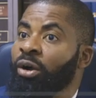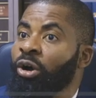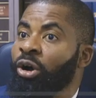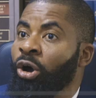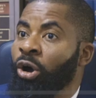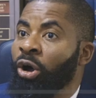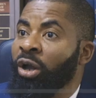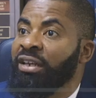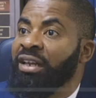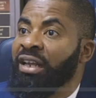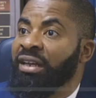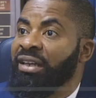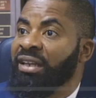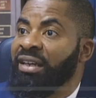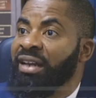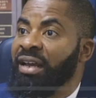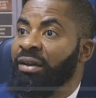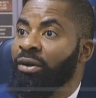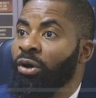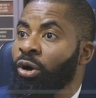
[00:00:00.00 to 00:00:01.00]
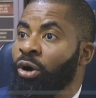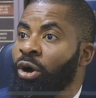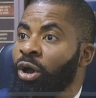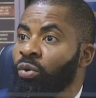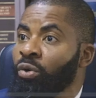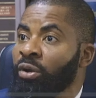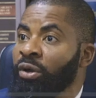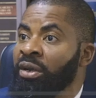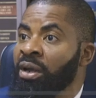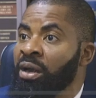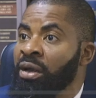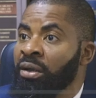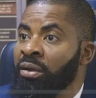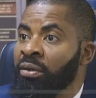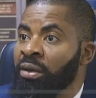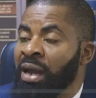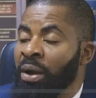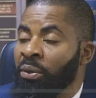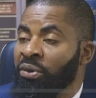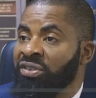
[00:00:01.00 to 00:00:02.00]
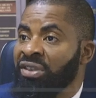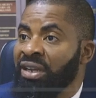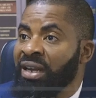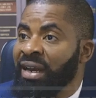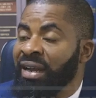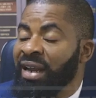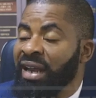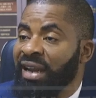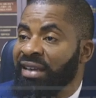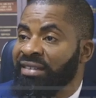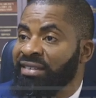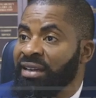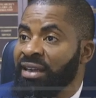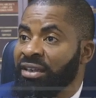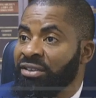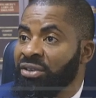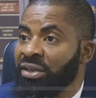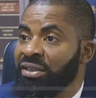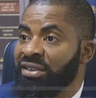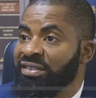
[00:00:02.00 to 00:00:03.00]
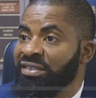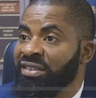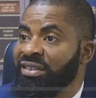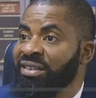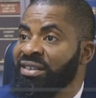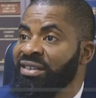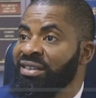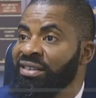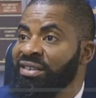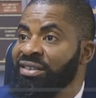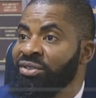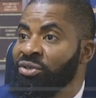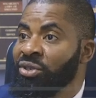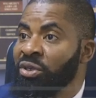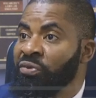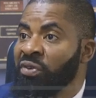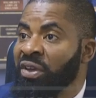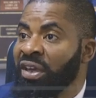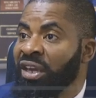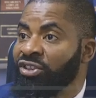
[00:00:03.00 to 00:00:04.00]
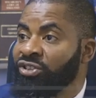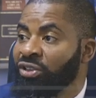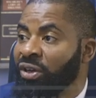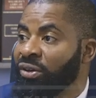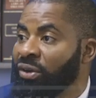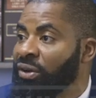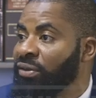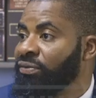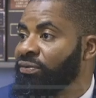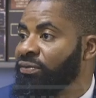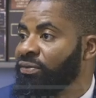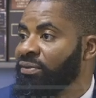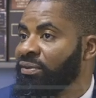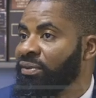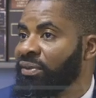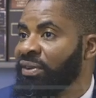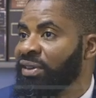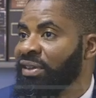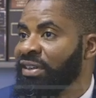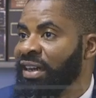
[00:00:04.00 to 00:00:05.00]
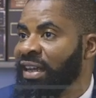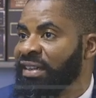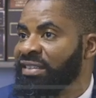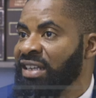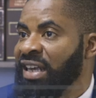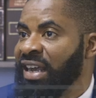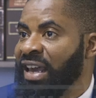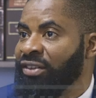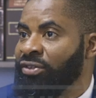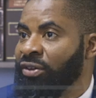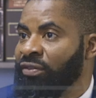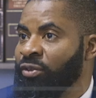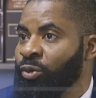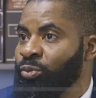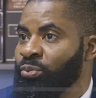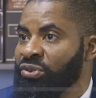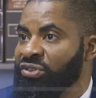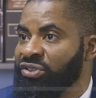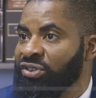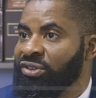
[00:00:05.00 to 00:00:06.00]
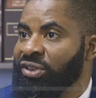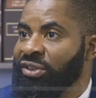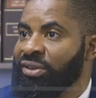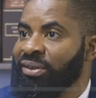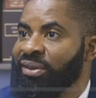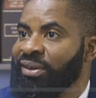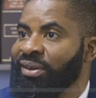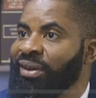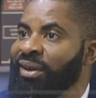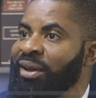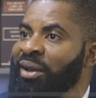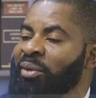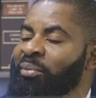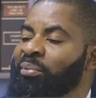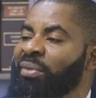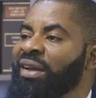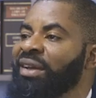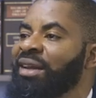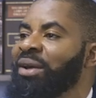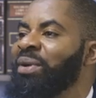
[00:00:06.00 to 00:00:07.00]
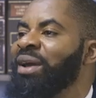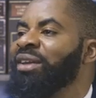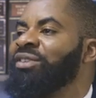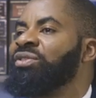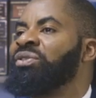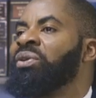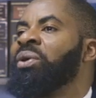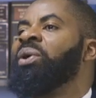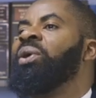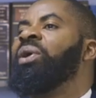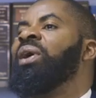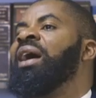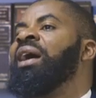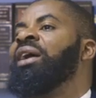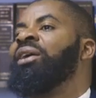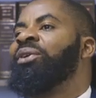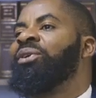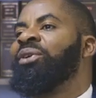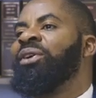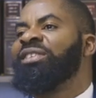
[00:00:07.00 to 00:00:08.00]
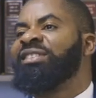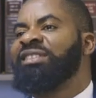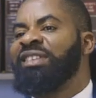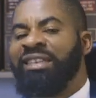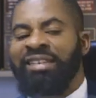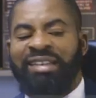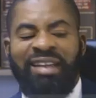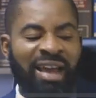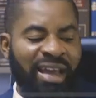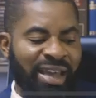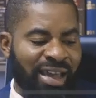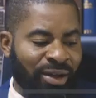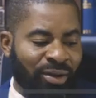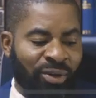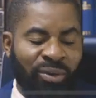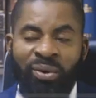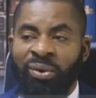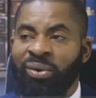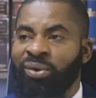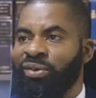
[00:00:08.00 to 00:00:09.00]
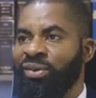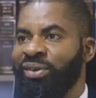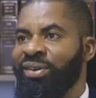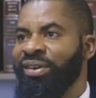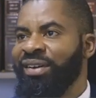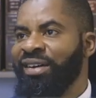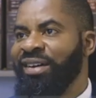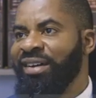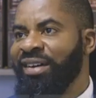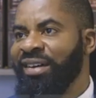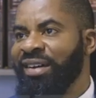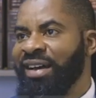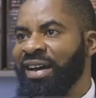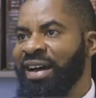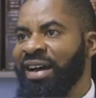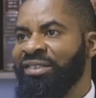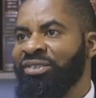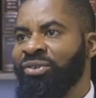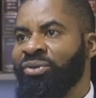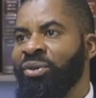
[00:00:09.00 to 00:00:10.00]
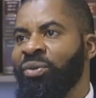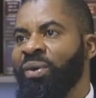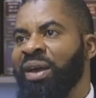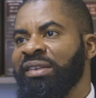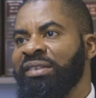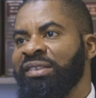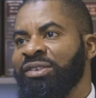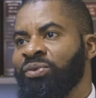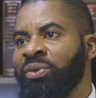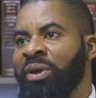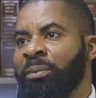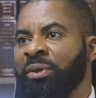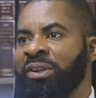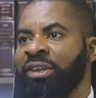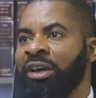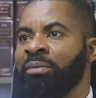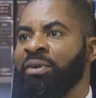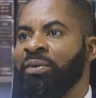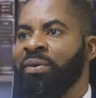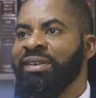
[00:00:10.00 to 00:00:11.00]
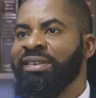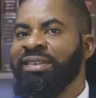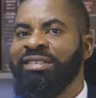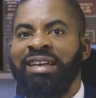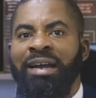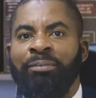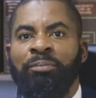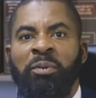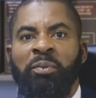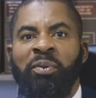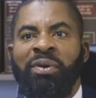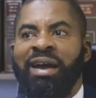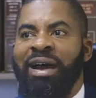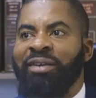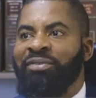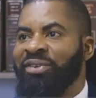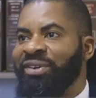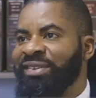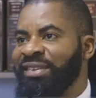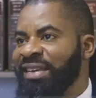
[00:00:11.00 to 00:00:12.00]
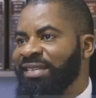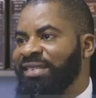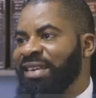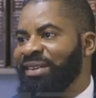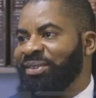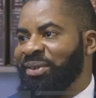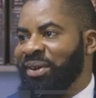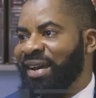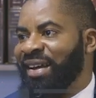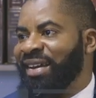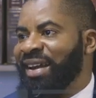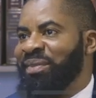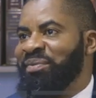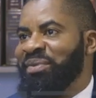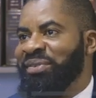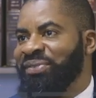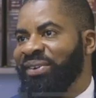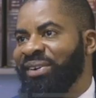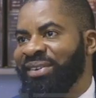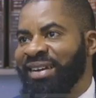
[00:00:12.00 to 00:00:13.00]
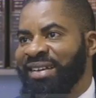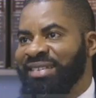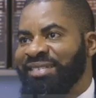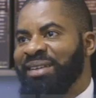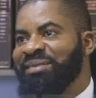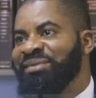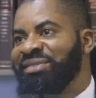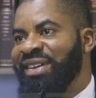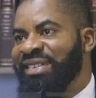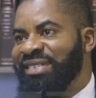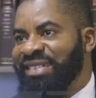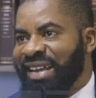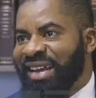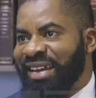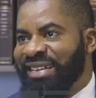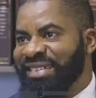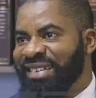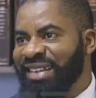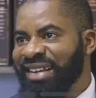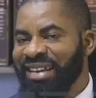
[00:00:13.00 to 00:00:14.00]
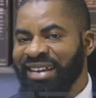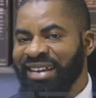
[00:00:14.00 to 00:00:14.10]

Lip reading: All that was needed in that last election is unification of the ticket of the opposition. But they were so engrossed in their ego. Atiku went his way, Peter Obi went. These are people that have contested together before on the same joint ticket.